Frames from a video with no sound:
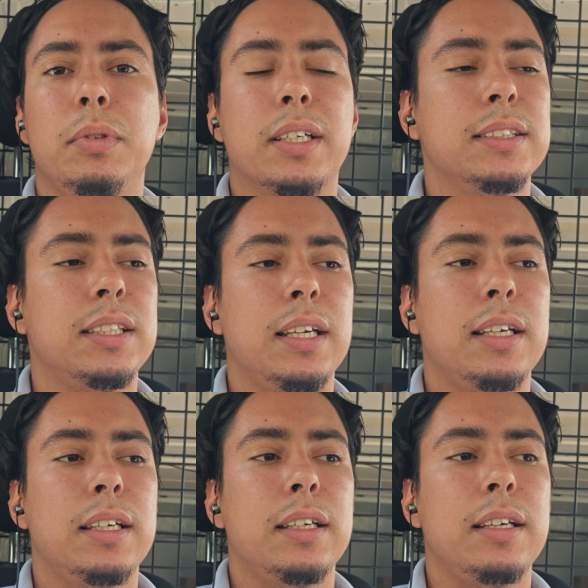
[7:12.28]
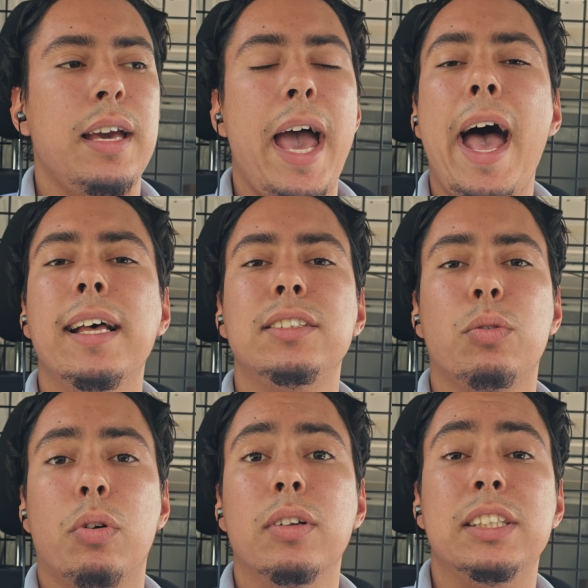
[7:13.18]
Because as
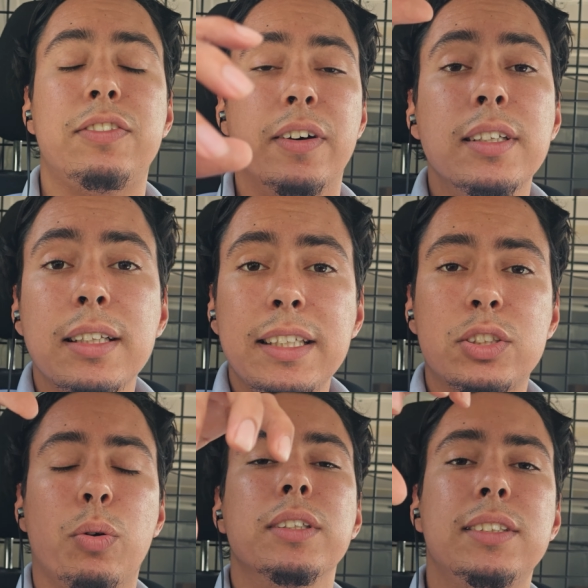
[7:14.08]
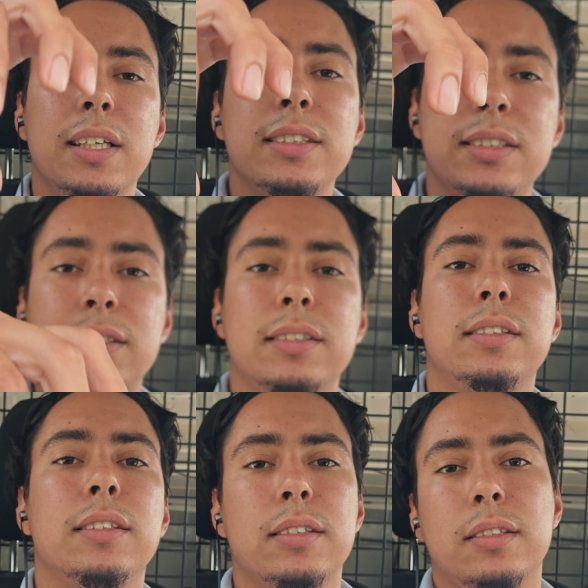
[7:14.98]
the world is funneling towards this,
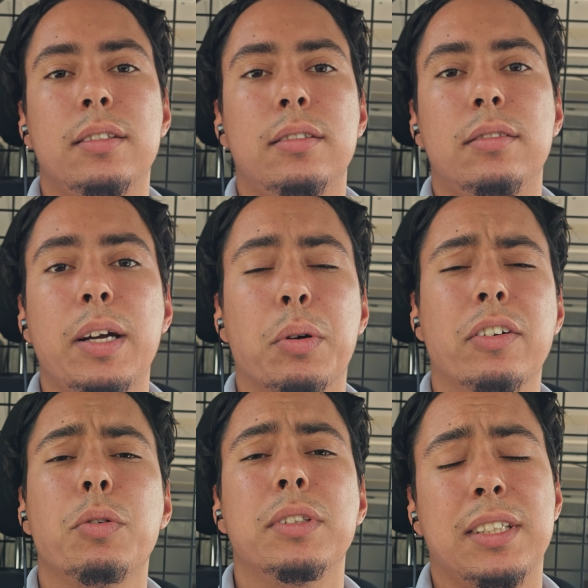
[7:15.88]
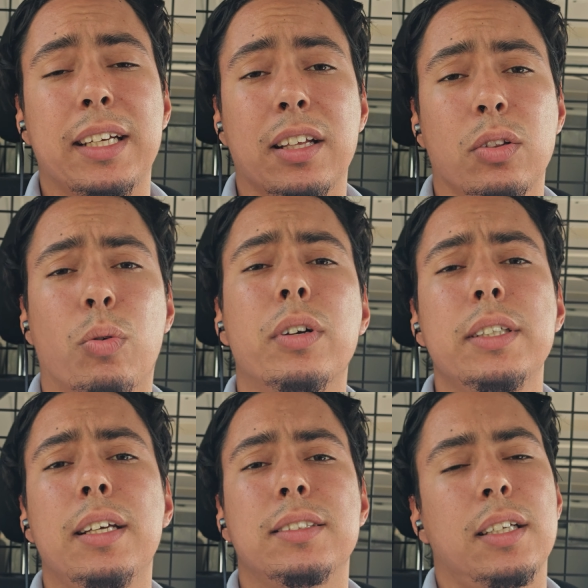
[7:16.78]
right, where everyone's like
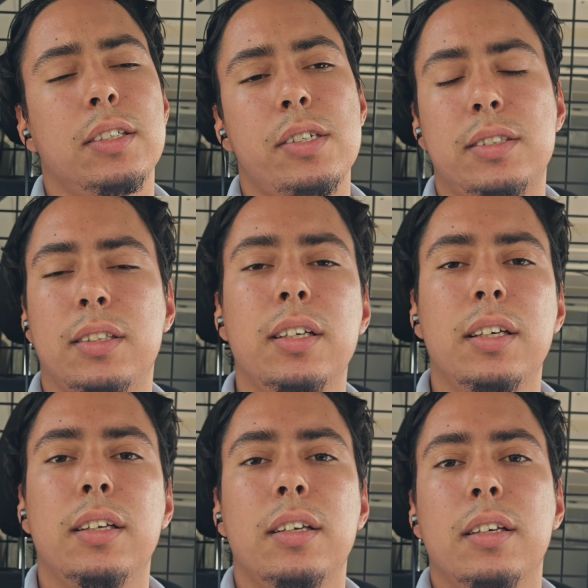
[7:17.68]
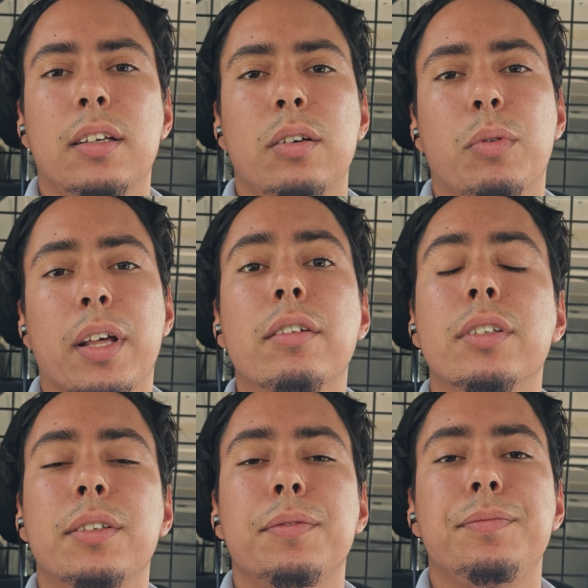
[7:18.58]
ignoring it, it's like just
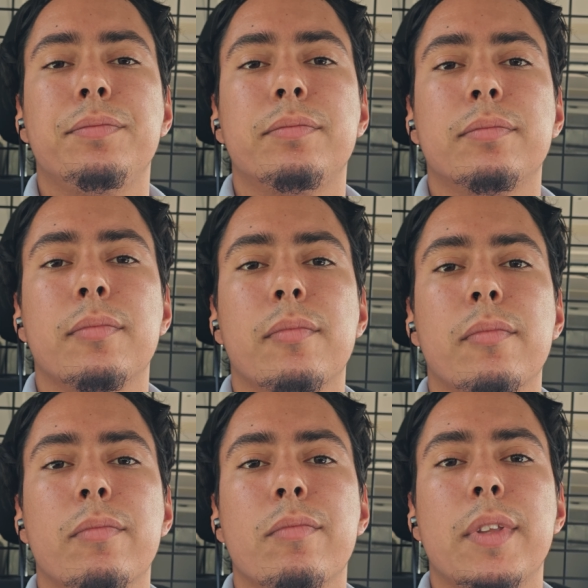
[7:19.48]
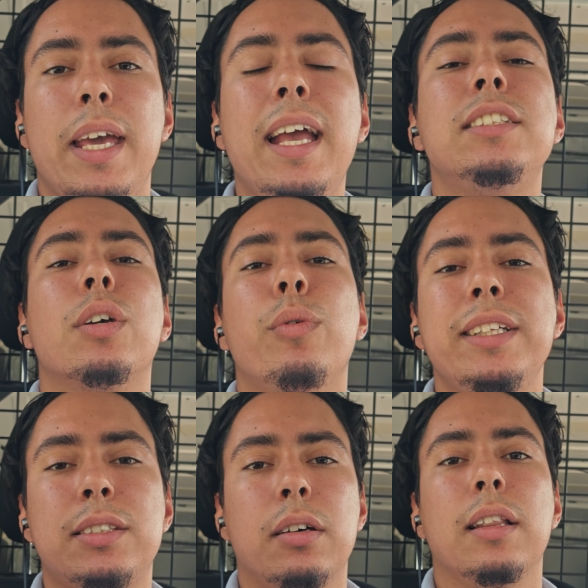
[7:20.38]
whatever, it's
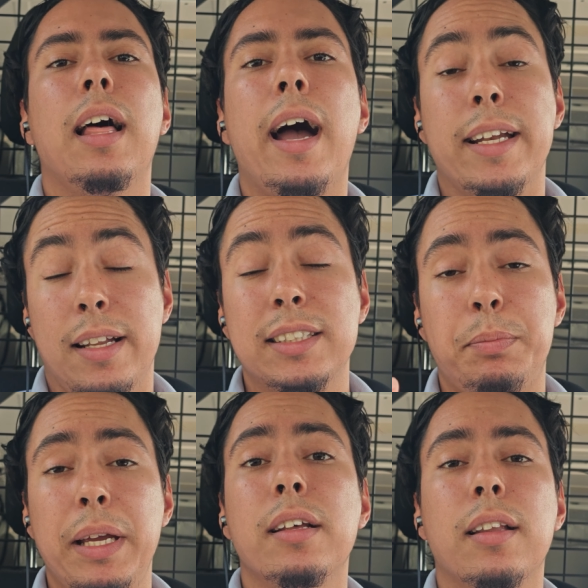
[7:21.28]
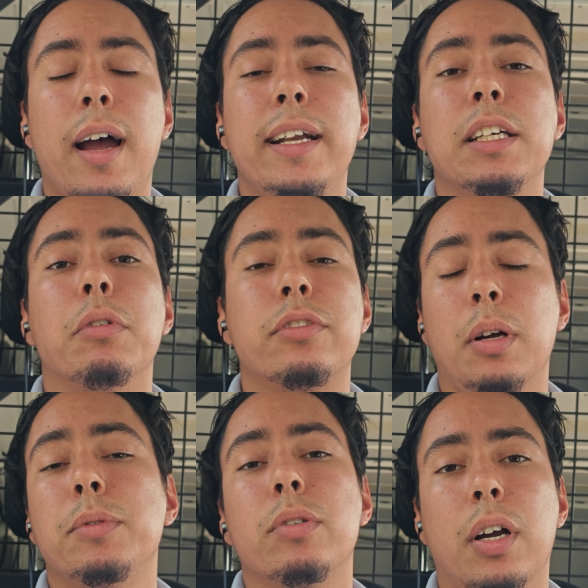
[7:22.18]
going to align, and it's been aligning with
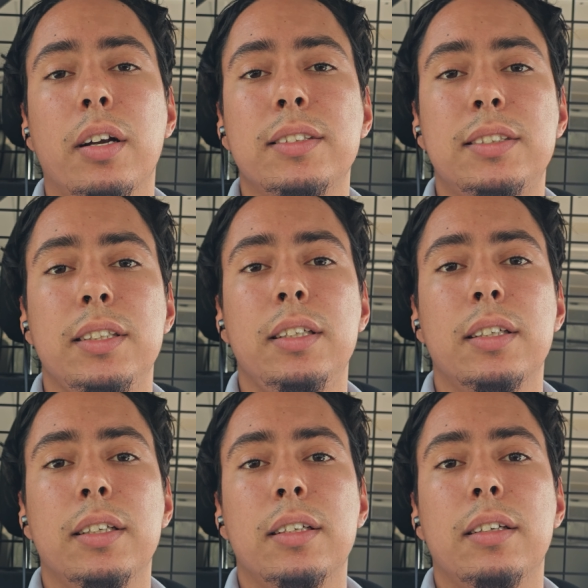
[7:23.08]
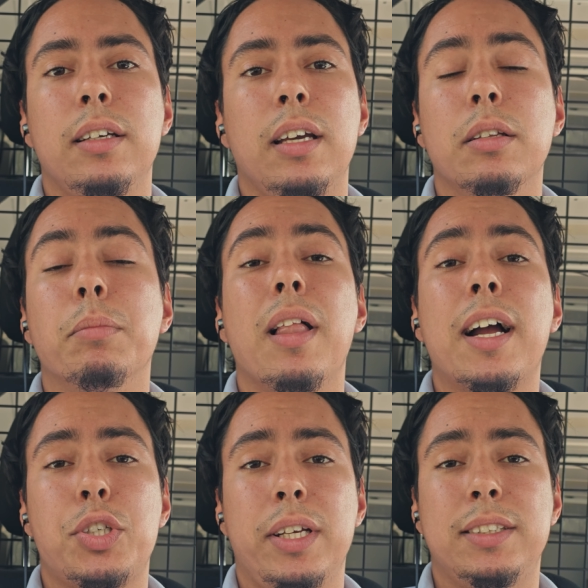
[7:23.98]
cryptocurrency and the
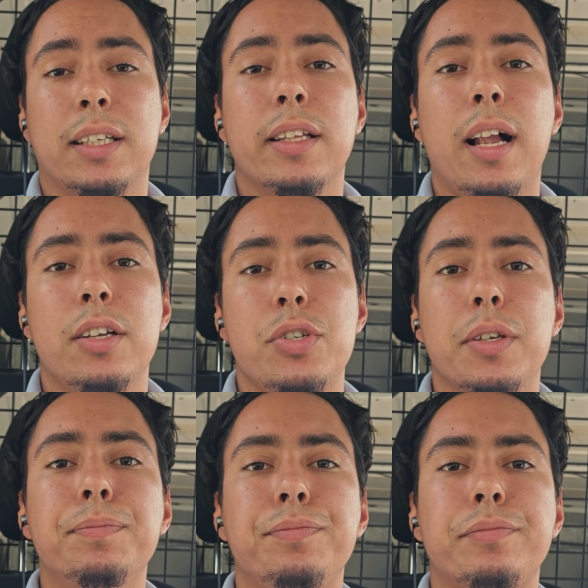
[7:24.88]
blockchain technology